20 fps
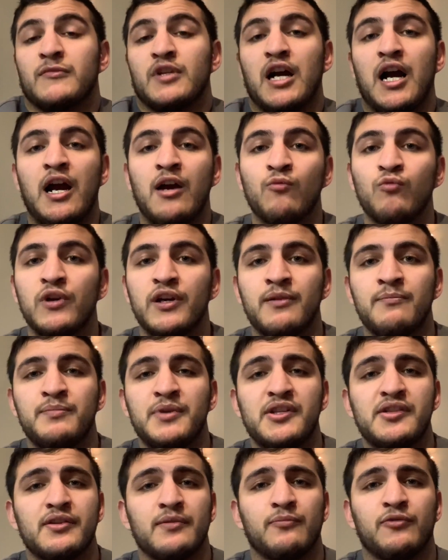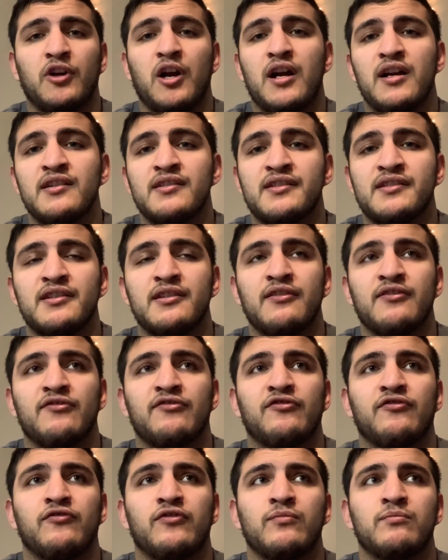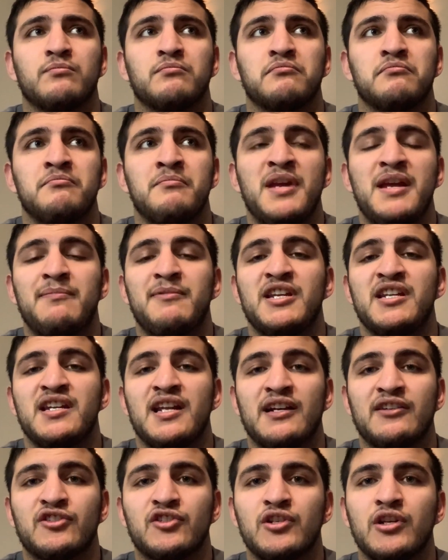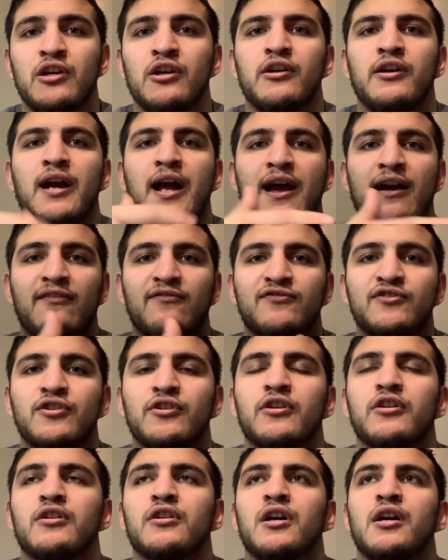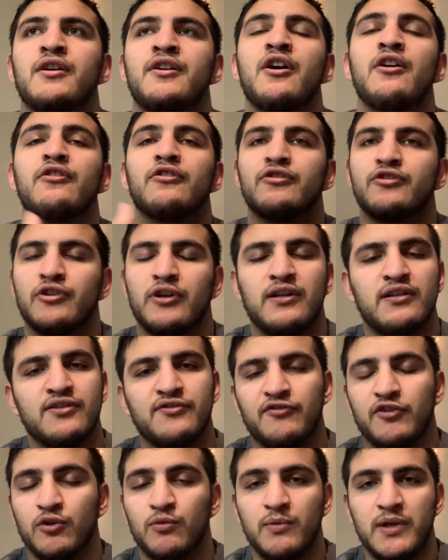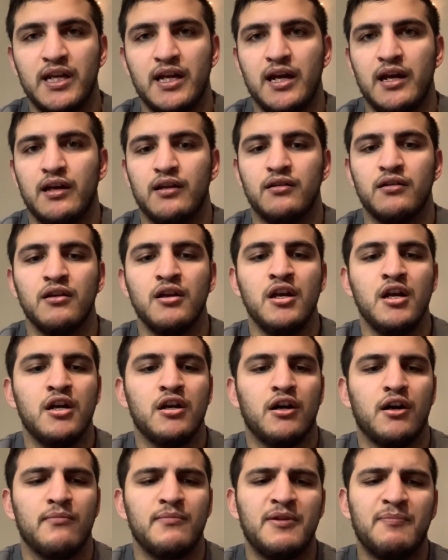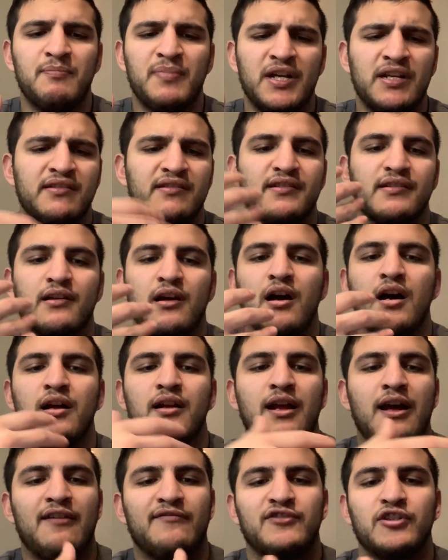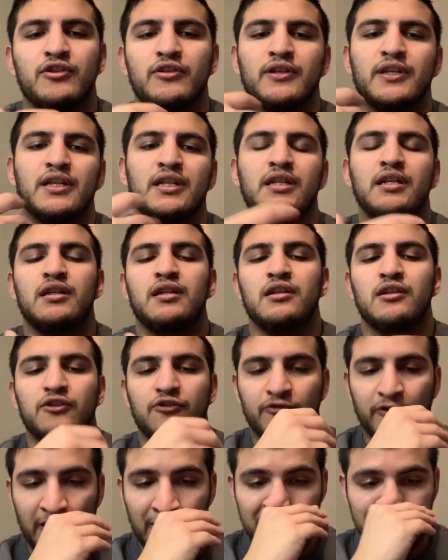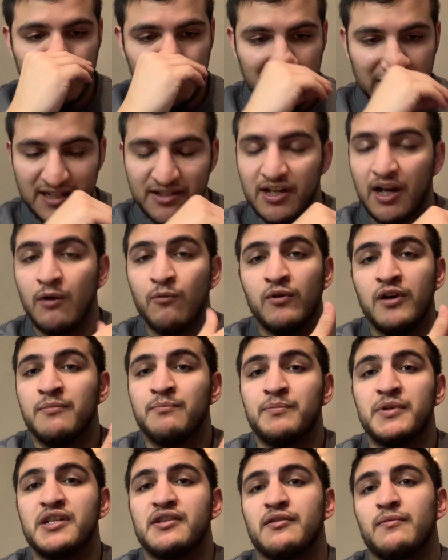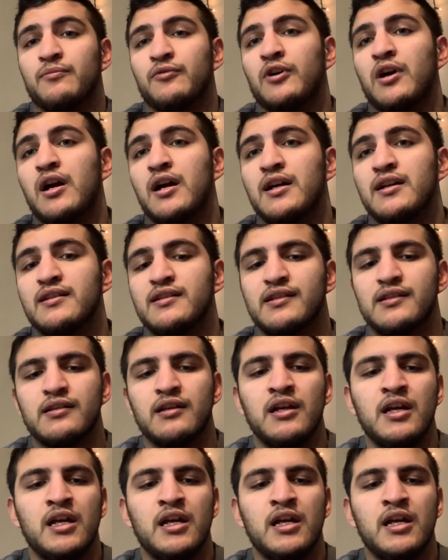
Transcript: I wouldn't be surprised if maybe next year after another transfer we had um, in Ben Scott after he graduates, I wouldn't be surprised